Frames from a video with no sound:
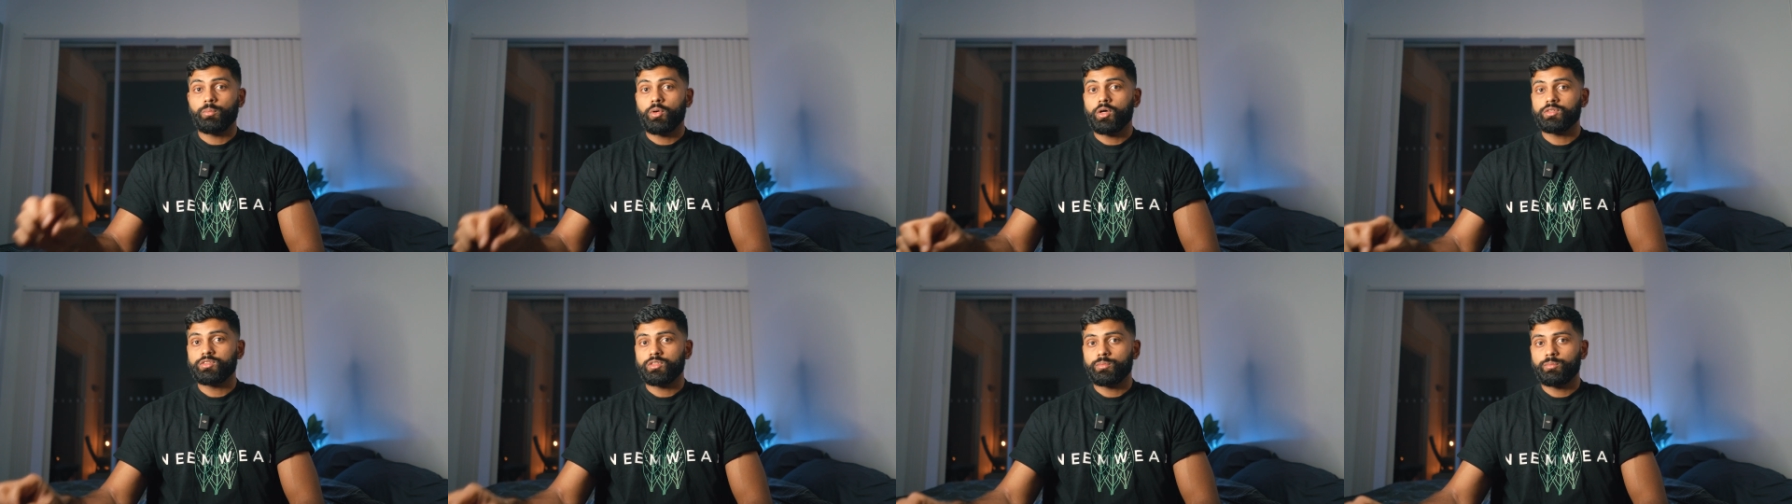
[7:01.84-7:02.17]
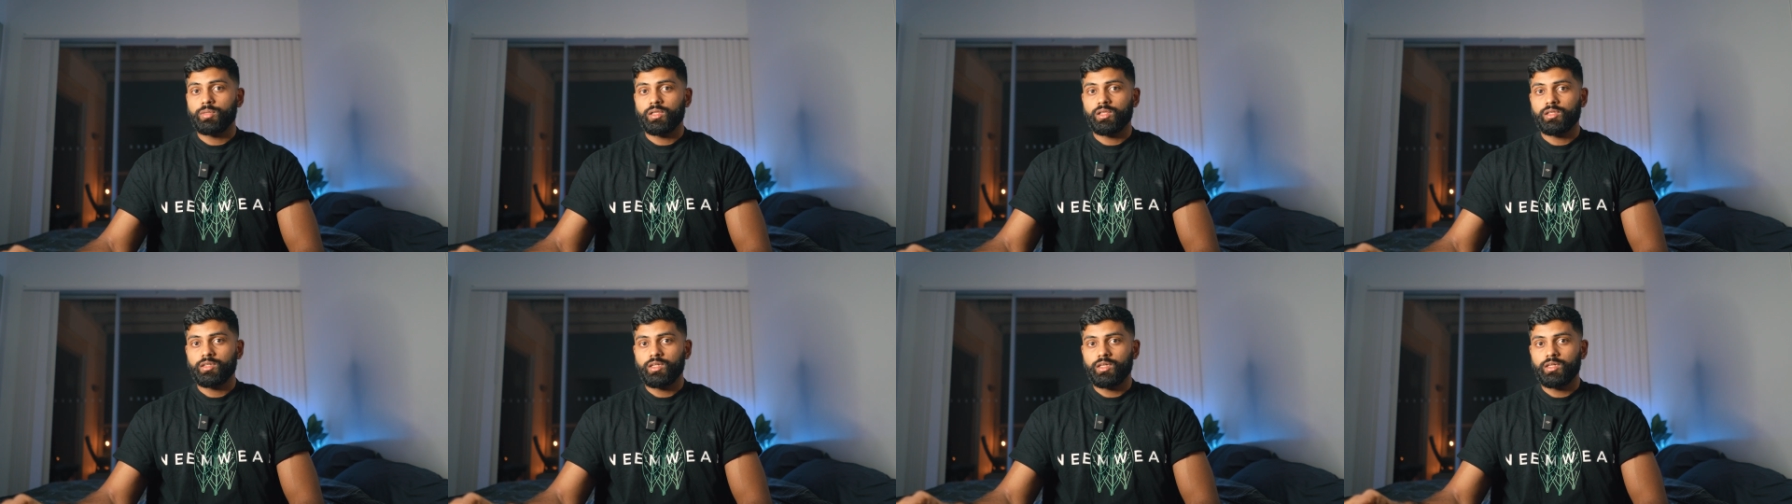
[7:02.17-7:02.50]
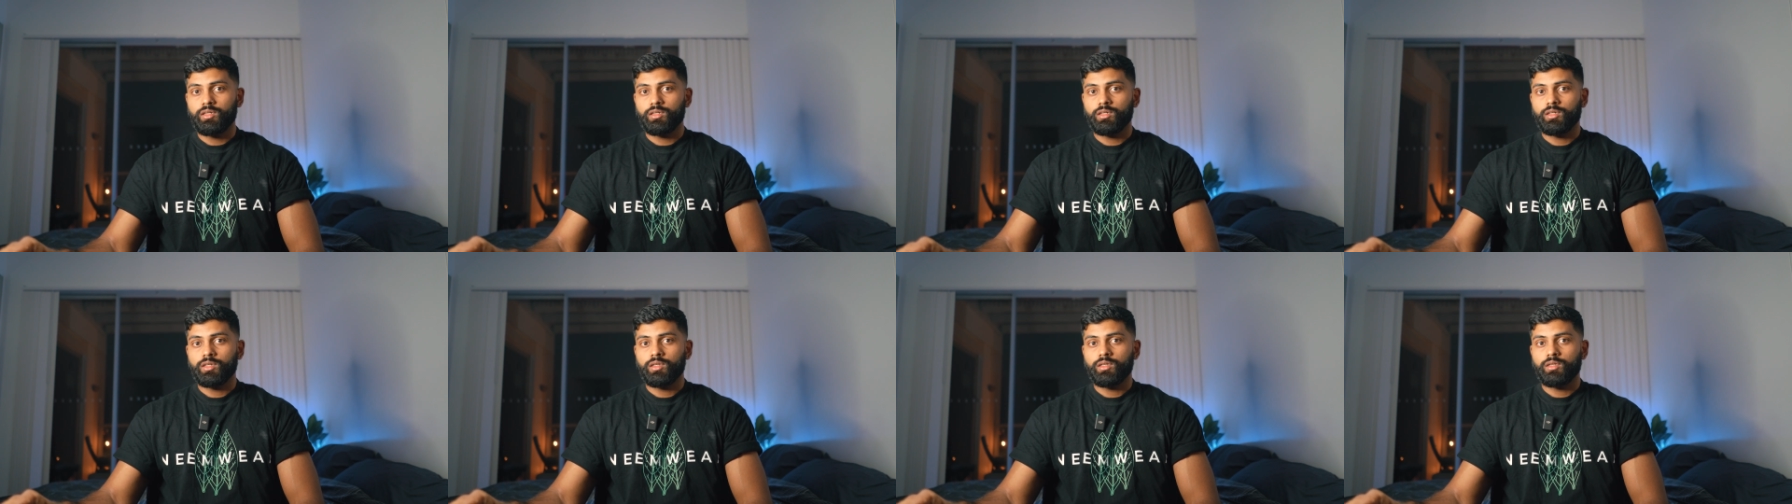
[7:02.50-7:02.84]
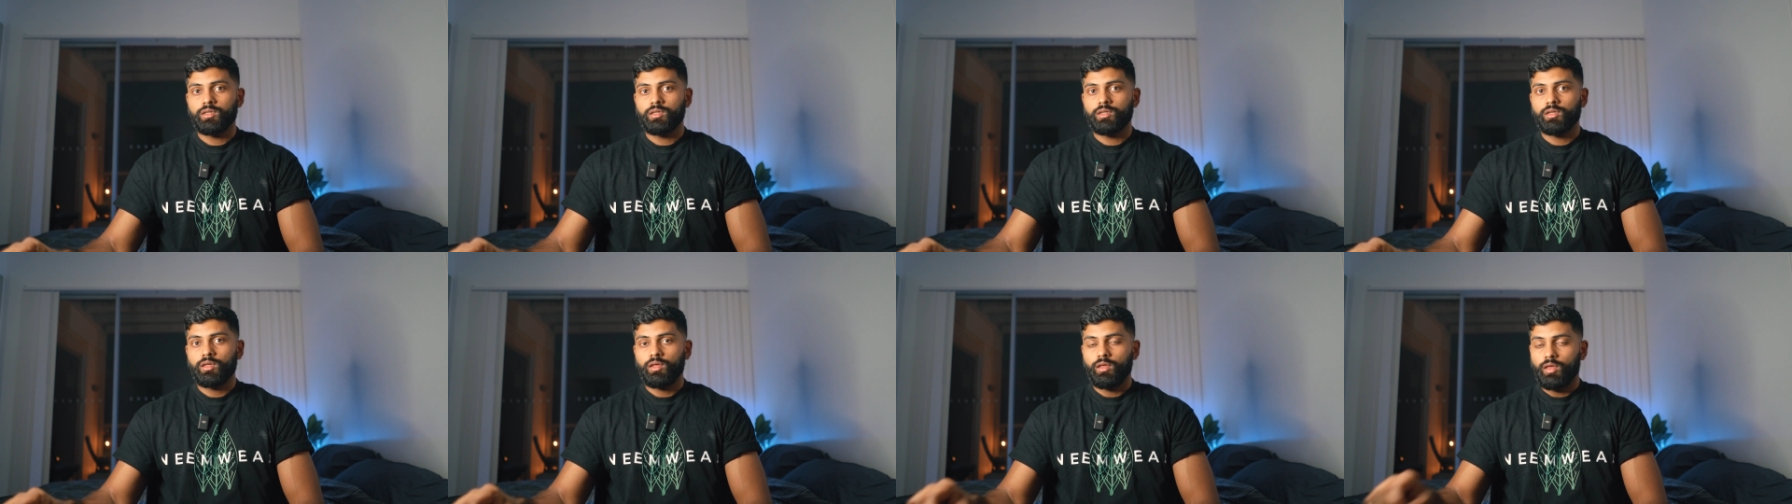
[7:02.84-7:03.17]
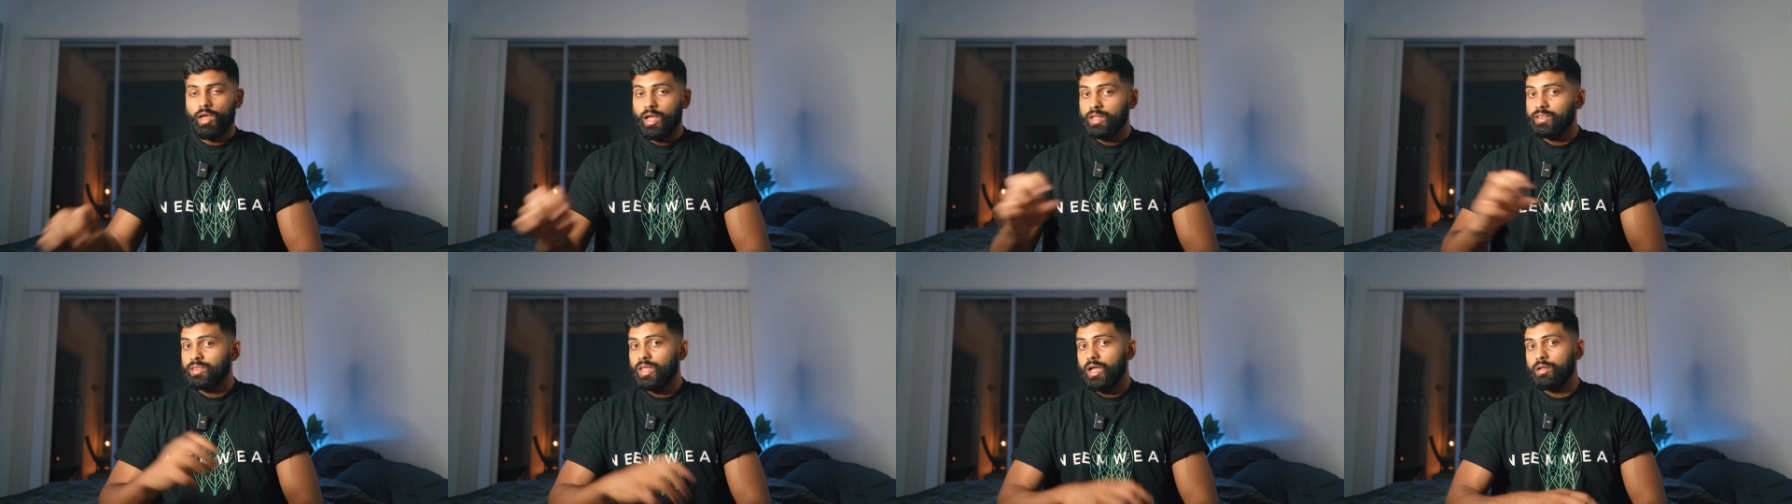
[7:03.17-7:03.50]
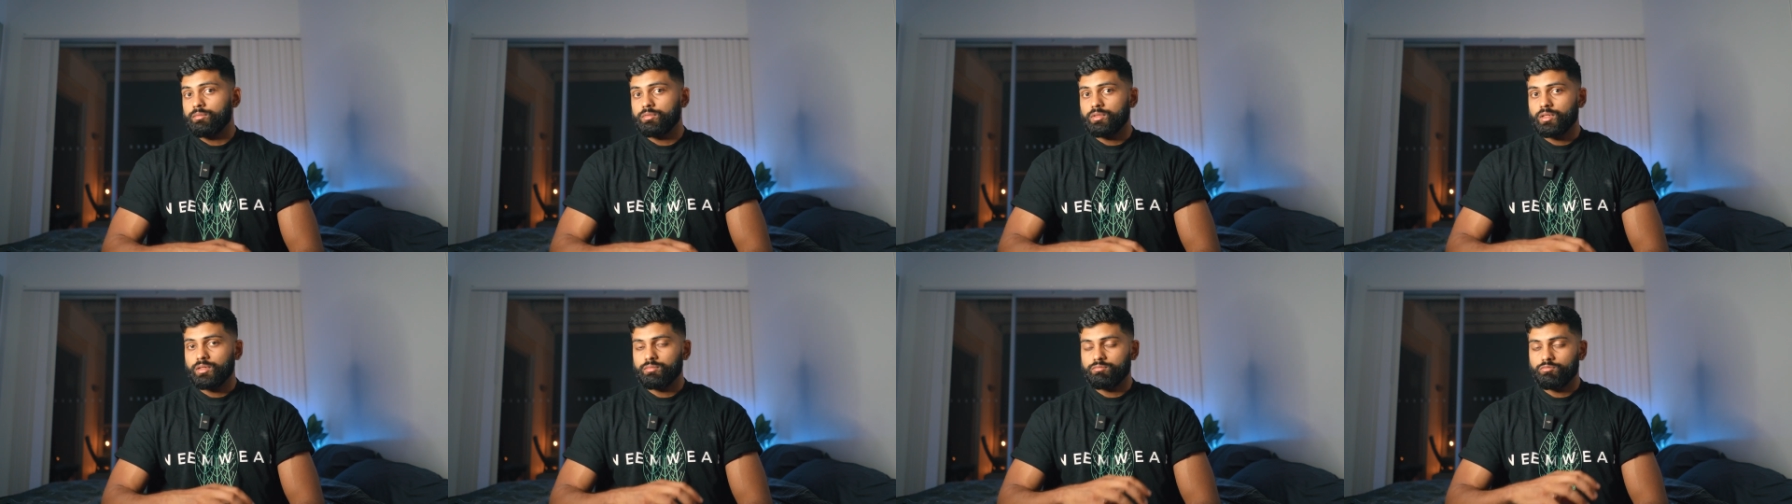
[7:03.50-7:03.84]
a possibility at
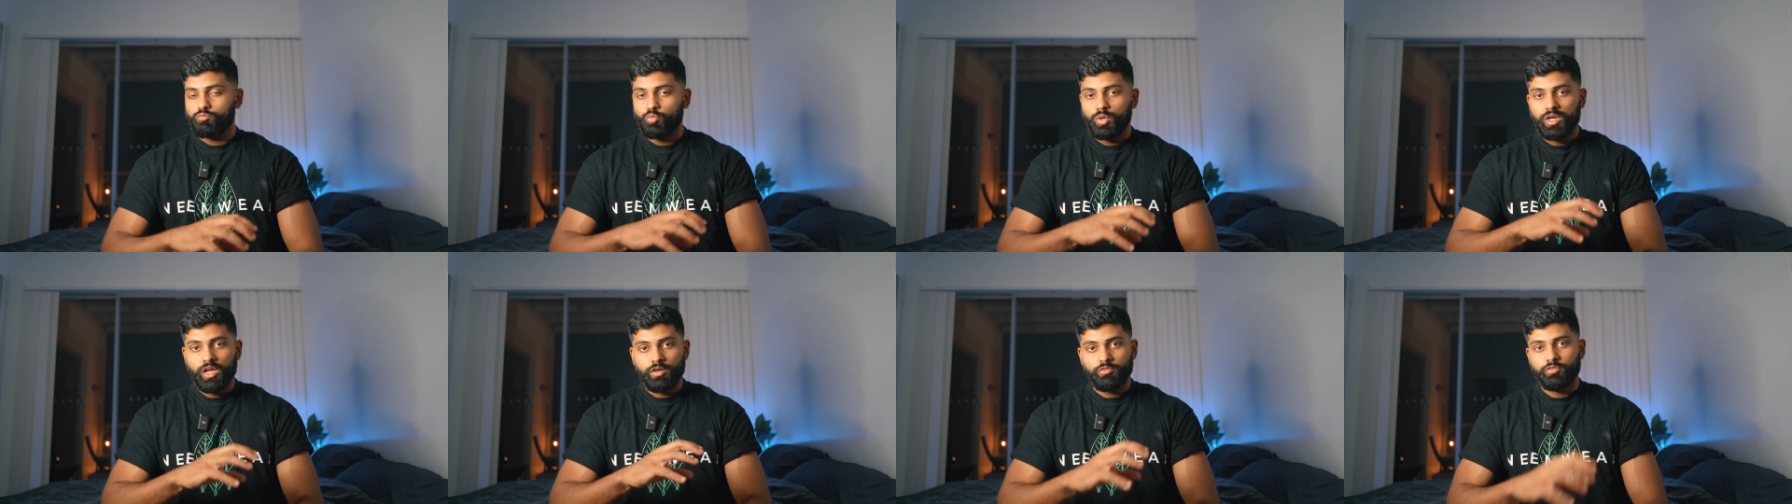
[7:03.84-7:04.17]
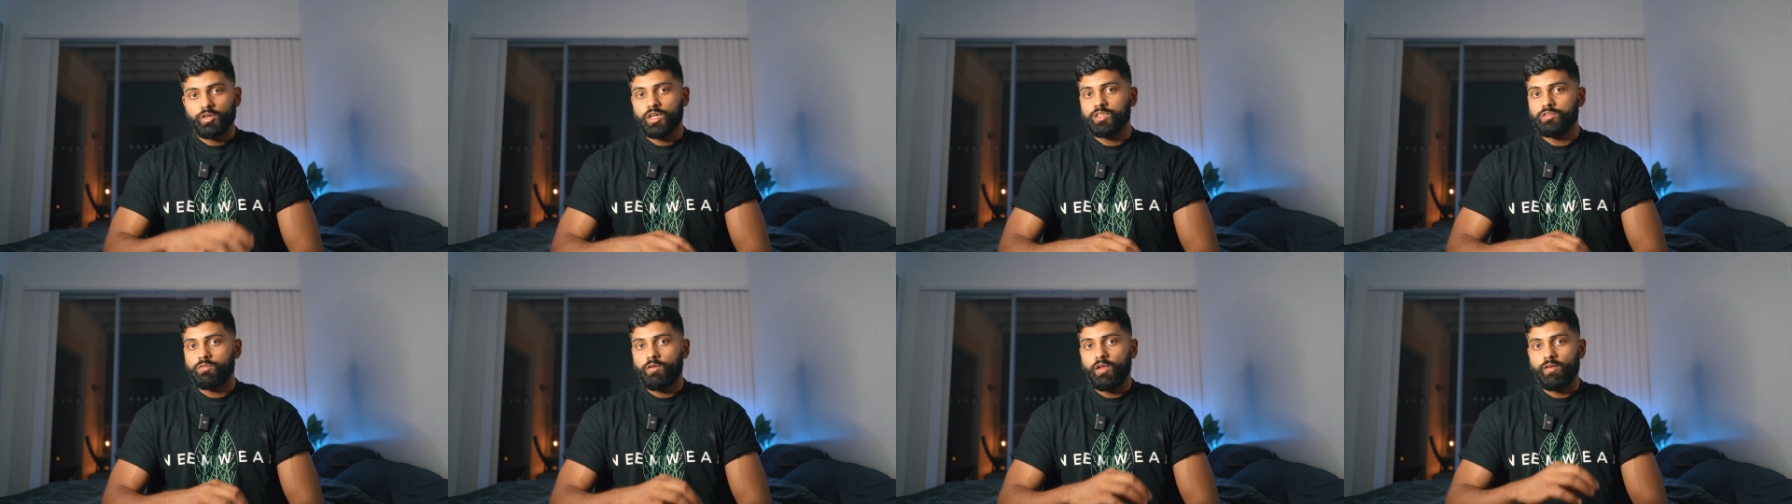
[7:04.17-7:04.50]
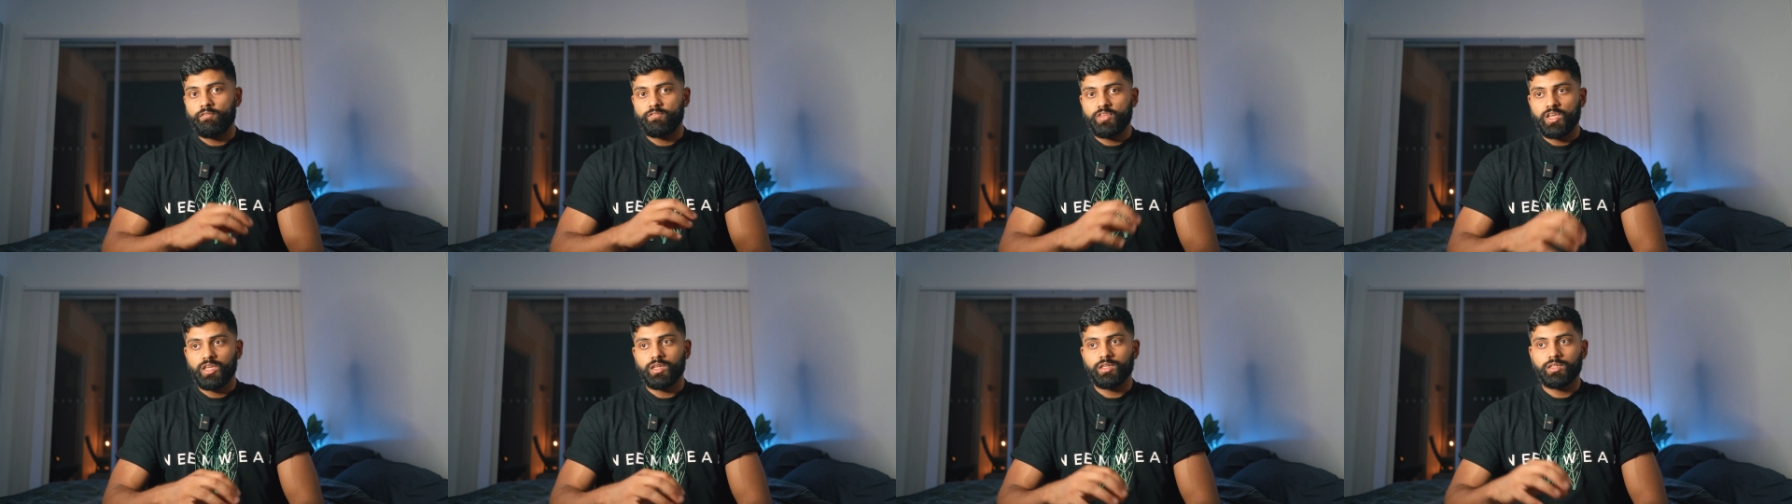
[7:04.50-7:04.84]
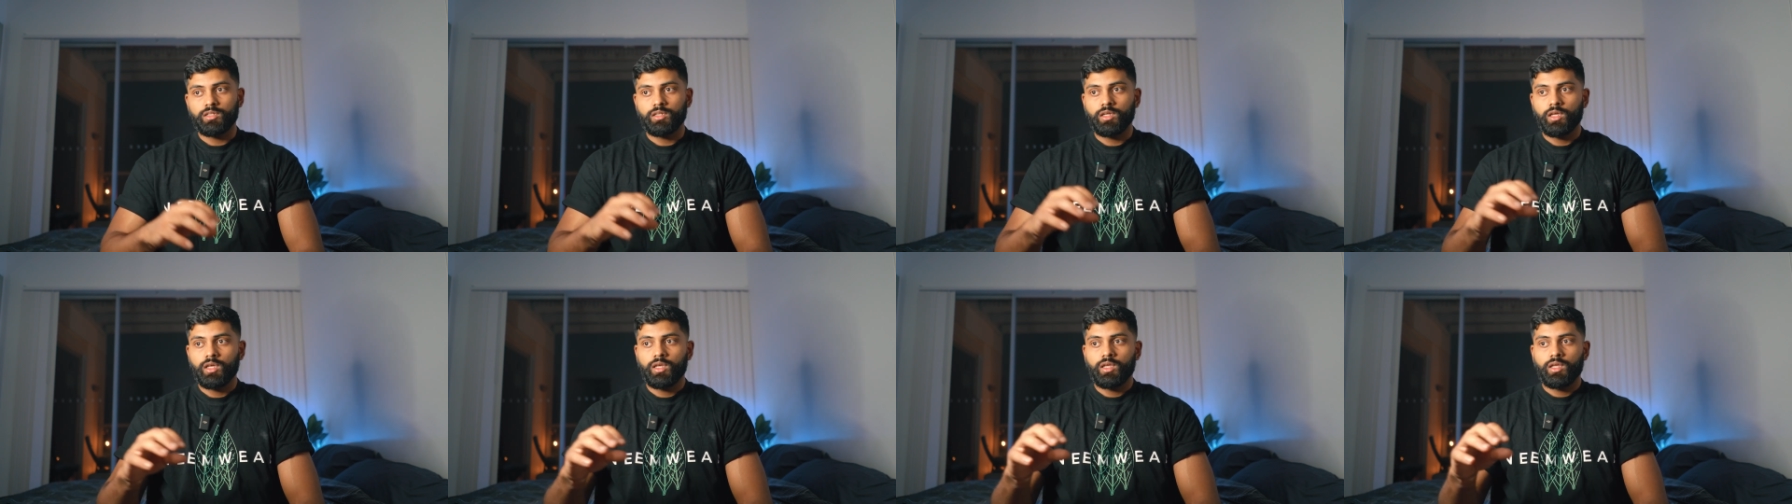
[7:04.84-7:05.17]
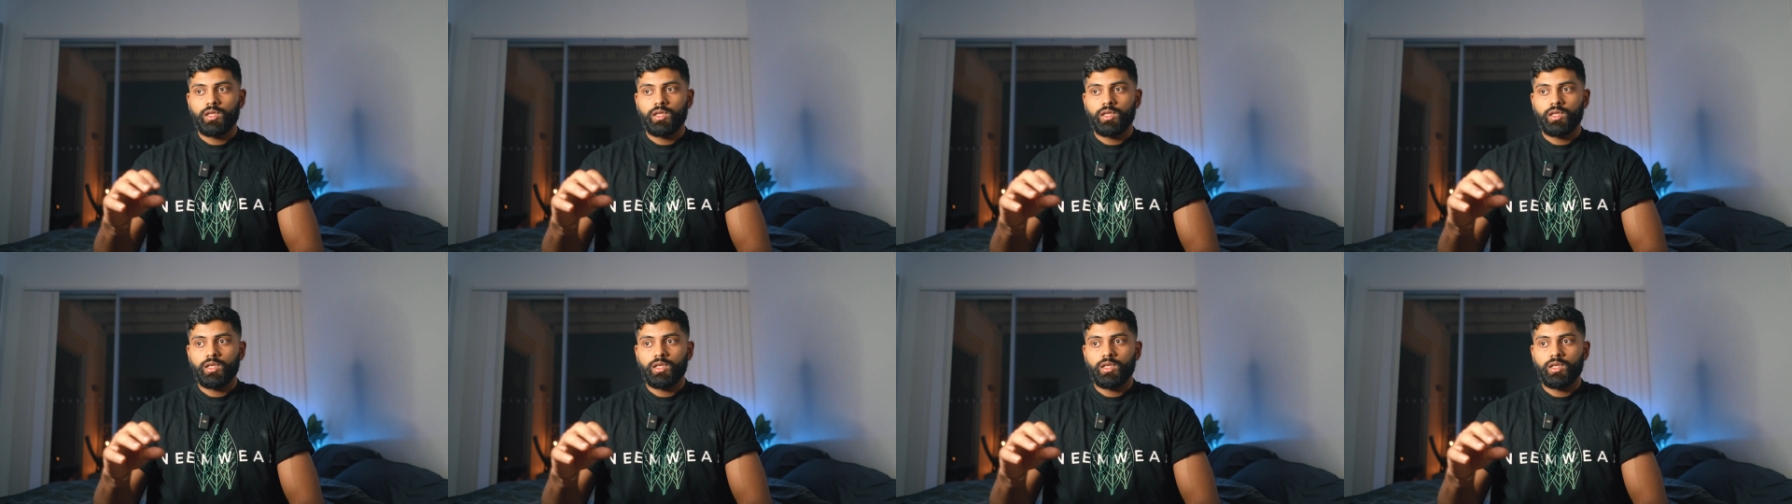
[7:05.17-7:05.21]
that when I first went vegan.